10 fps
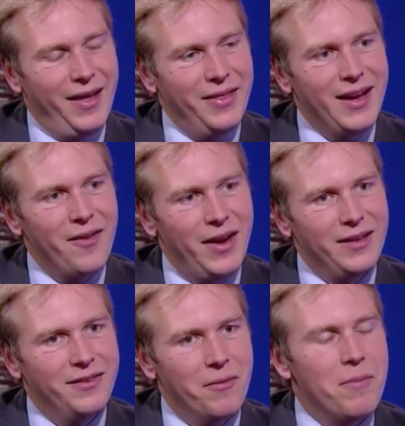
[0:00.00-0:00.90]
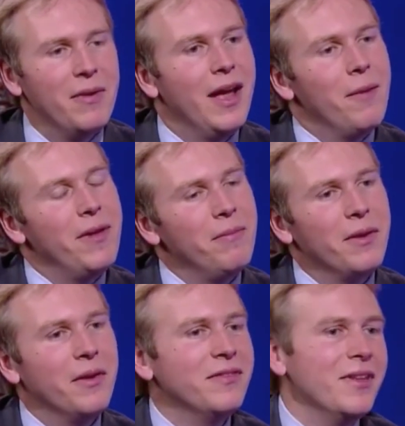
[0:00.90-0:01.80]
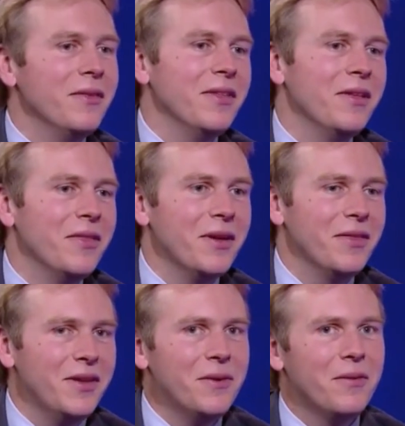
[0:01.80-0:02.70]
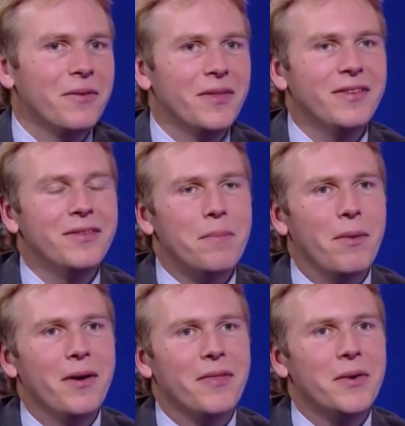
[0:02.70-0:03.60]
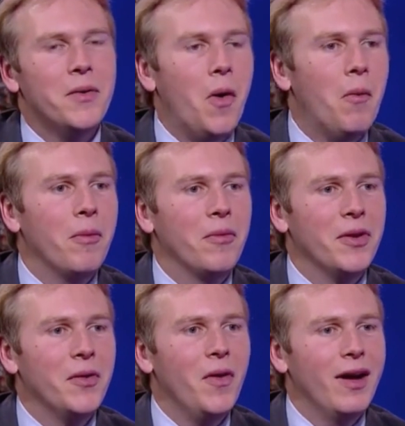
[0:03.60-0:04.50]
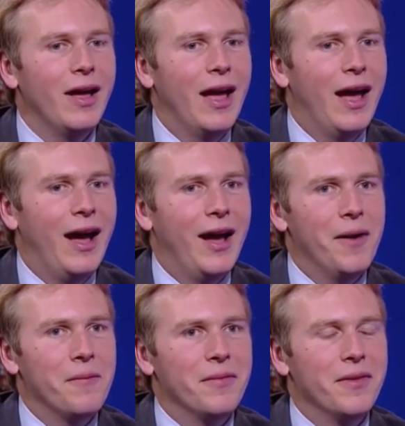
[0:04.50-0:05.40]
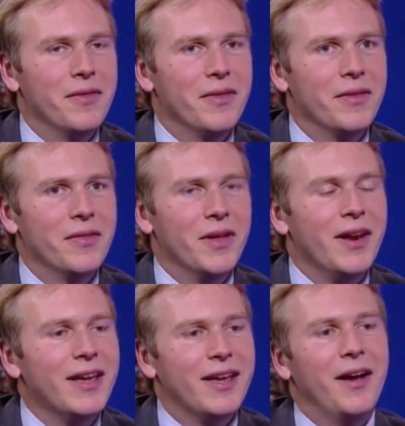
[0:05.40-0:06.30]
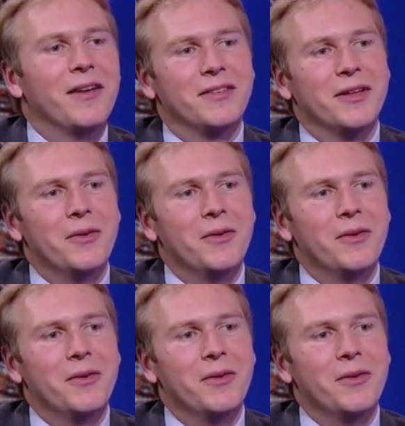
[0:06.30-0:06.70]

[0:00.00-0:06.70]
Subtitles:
I think I read somewhere, but because they're you know, this is the point. They're normal. They're not. They're like us.